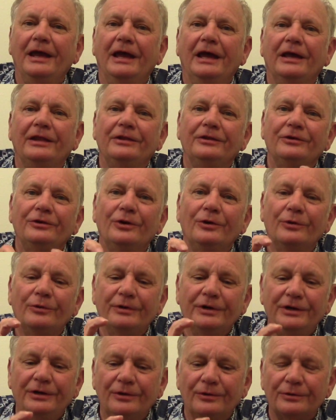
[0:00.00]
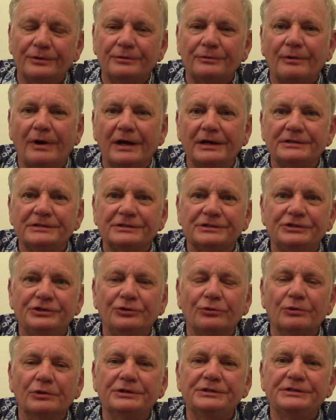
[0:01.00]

And the notary notarizes your